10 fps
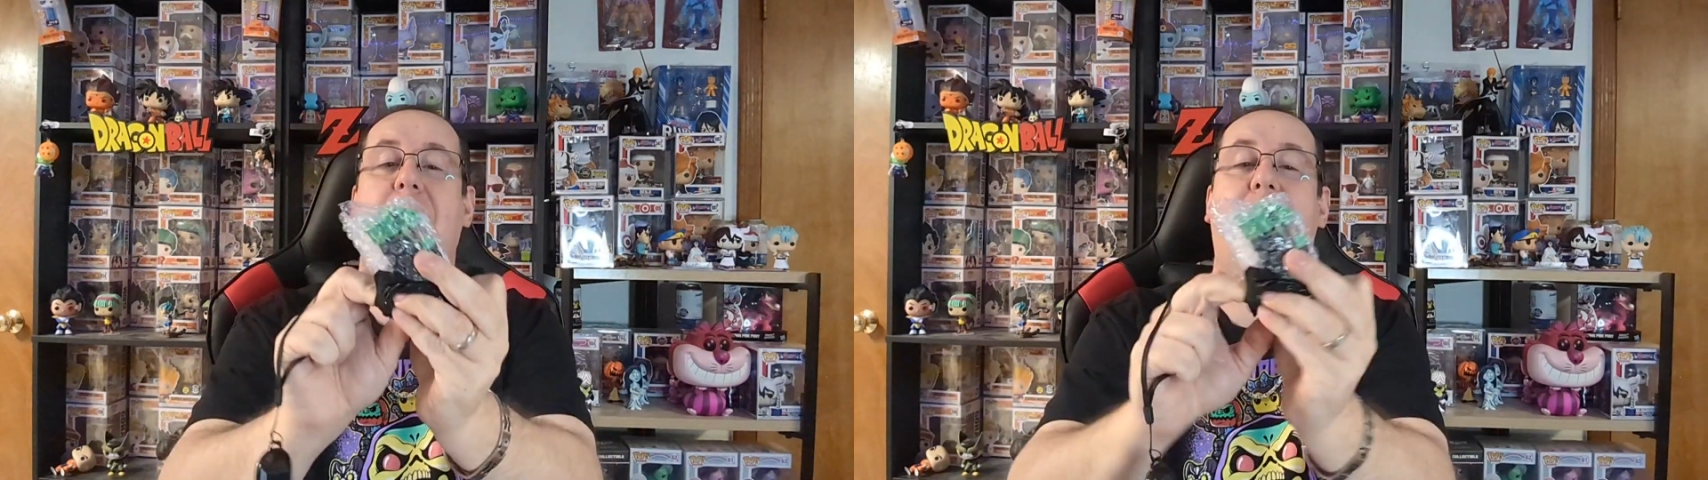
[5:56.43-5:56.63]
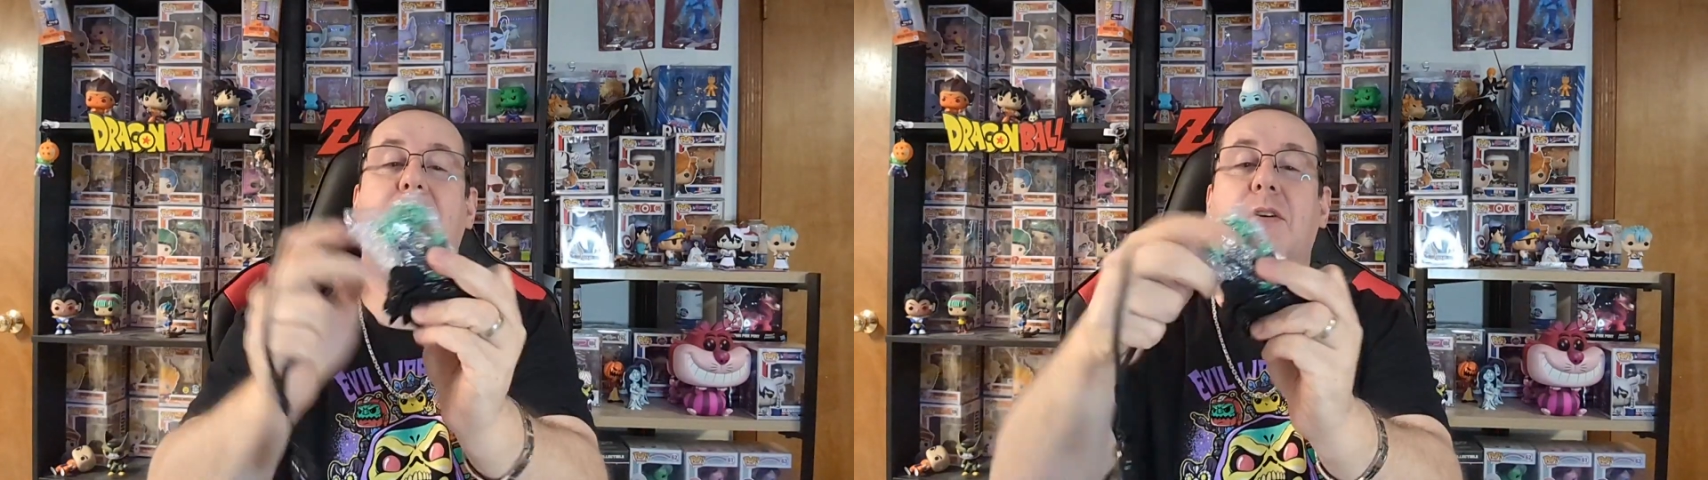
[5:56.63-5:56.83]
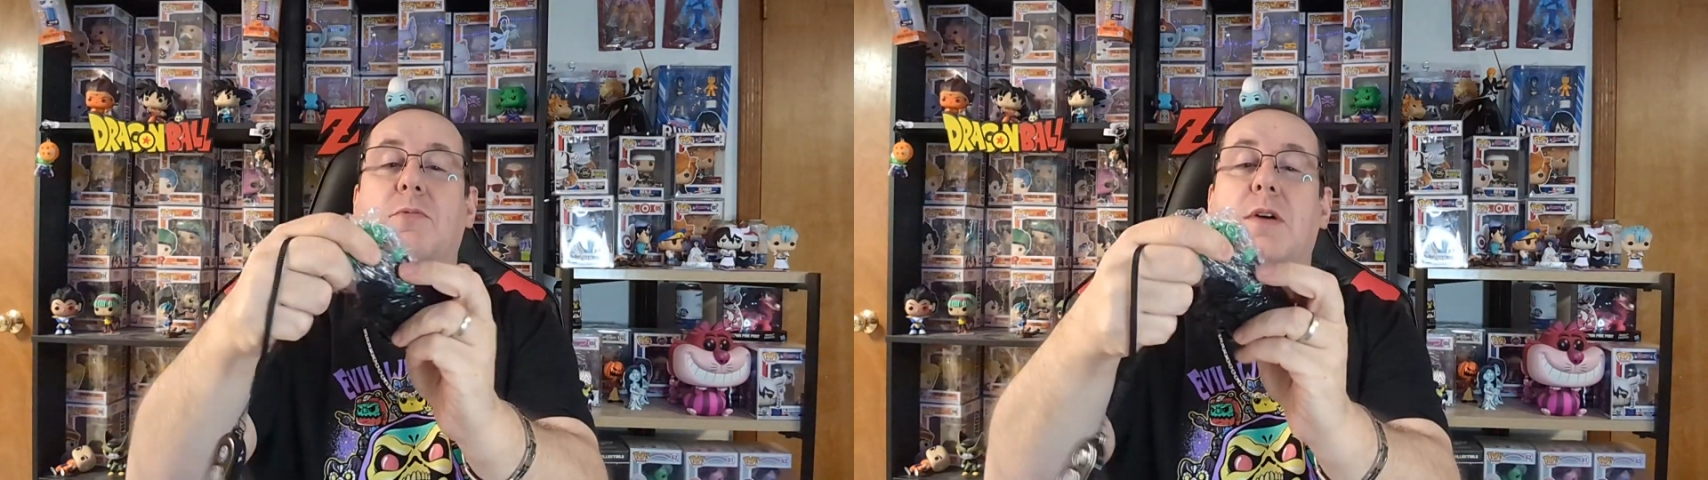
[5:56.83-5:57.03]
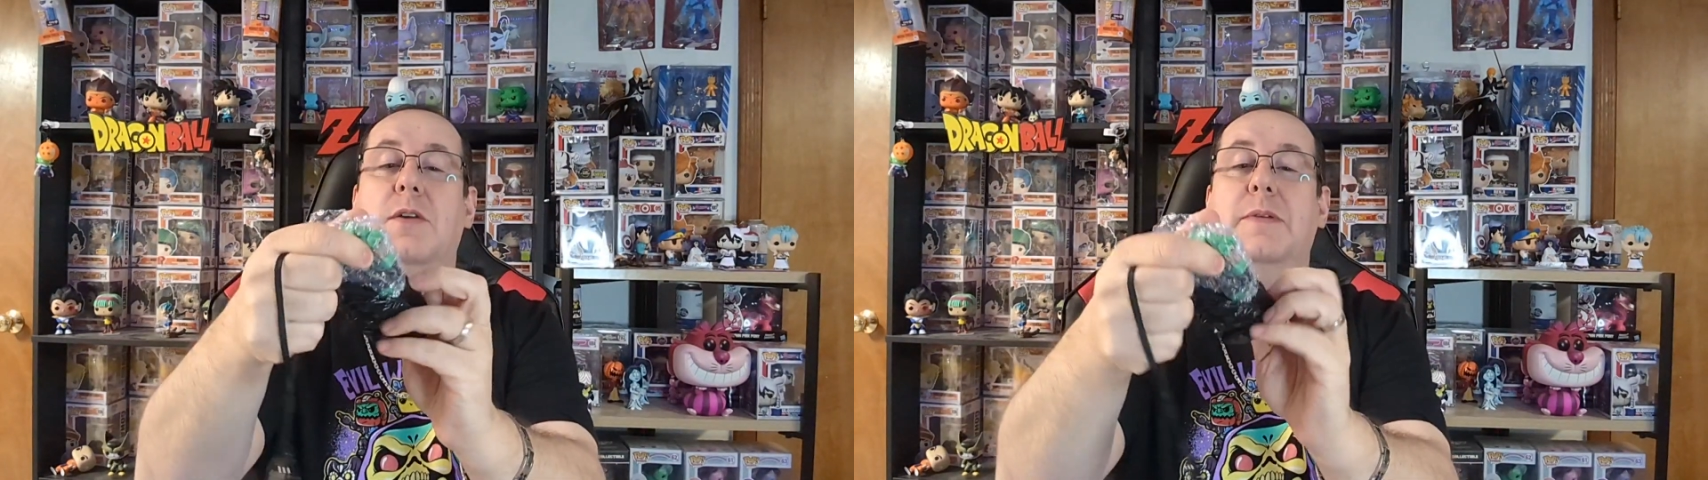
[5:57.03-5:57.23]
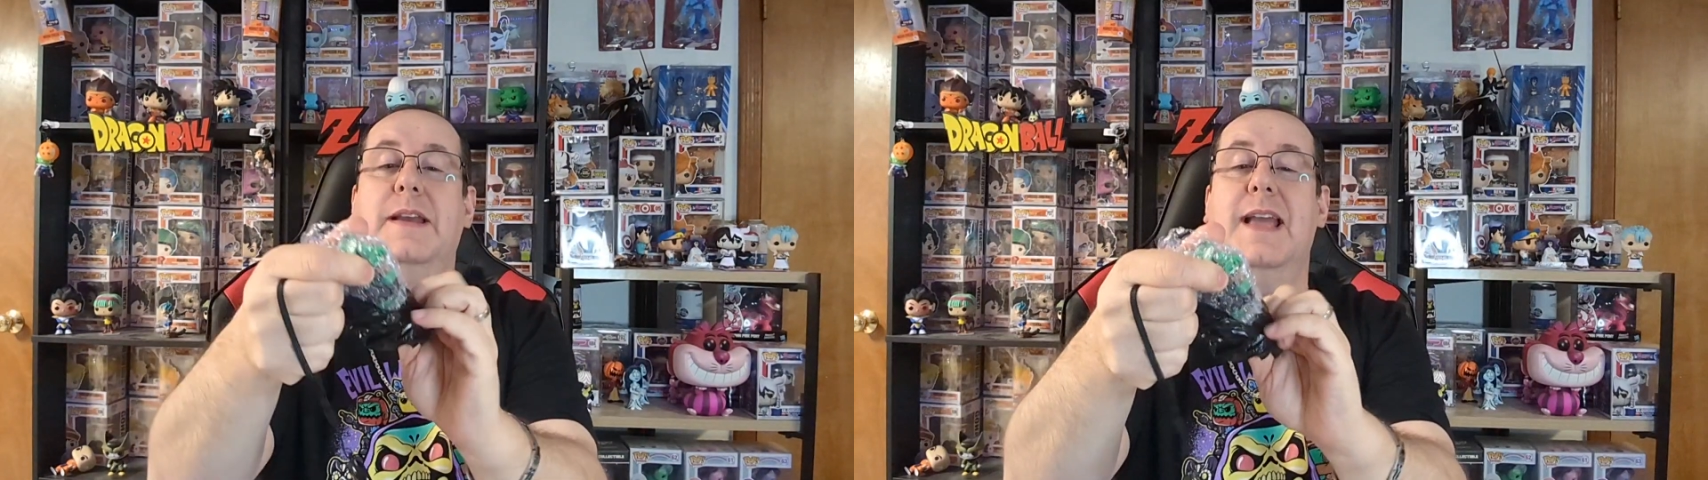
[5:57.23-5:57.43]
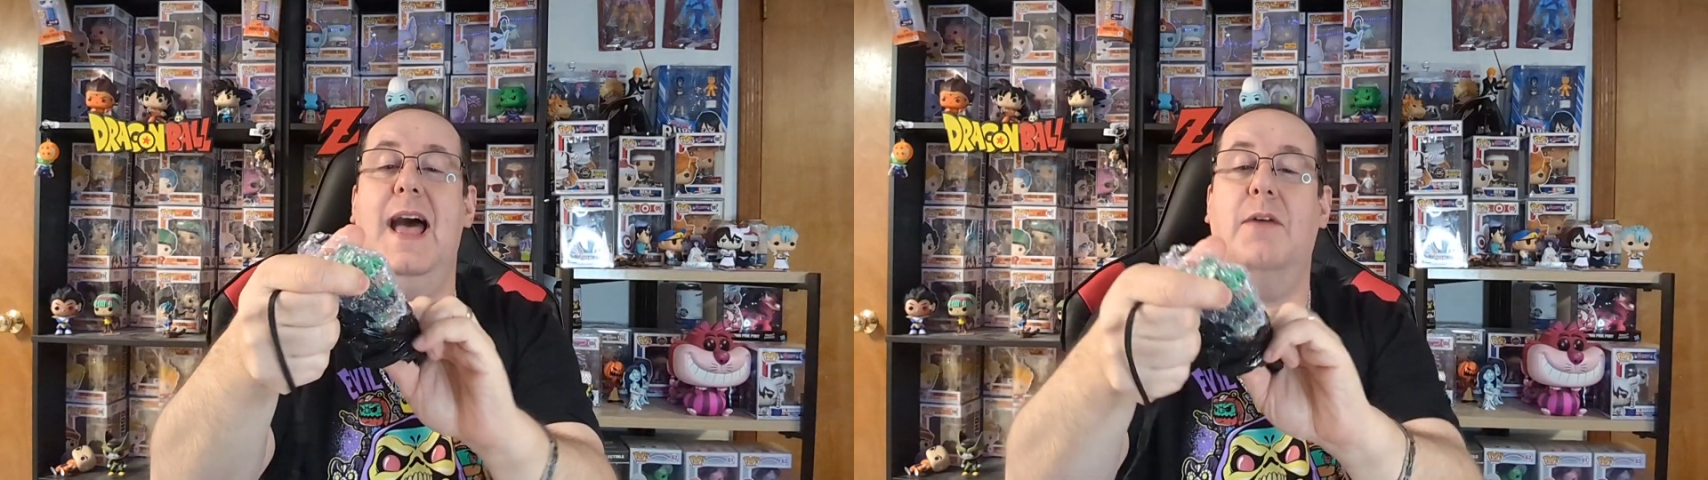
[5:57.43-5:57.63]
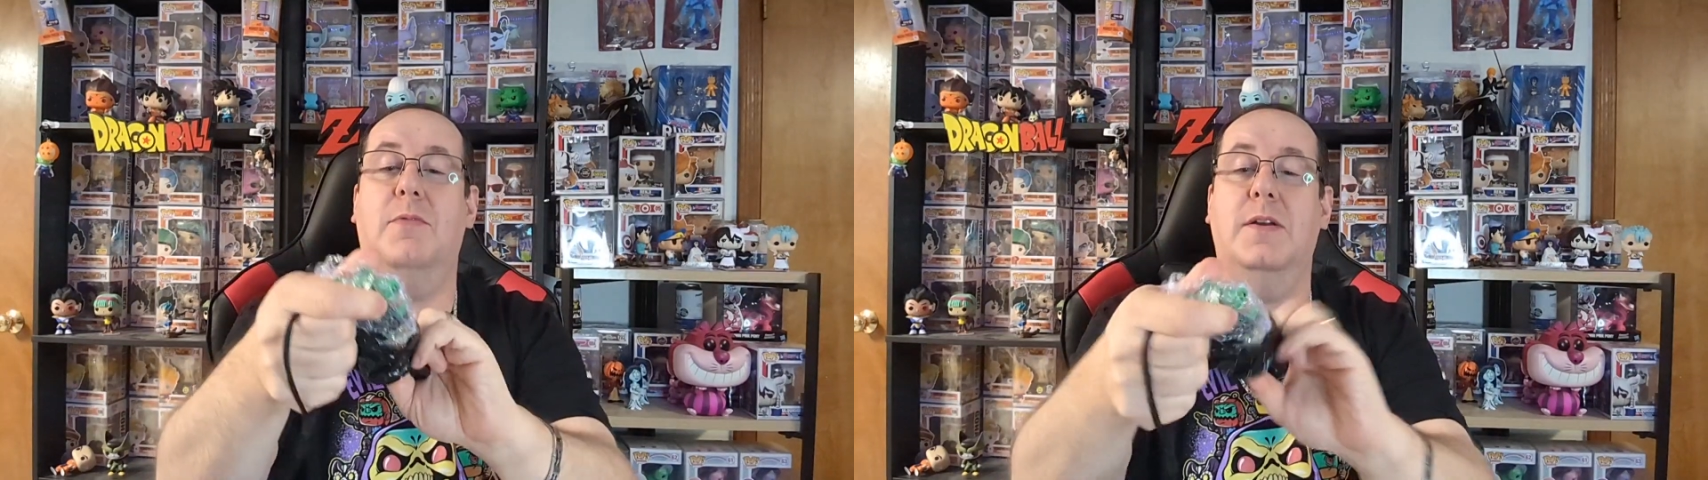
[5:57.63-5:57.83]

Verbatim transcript: have it? What do we got?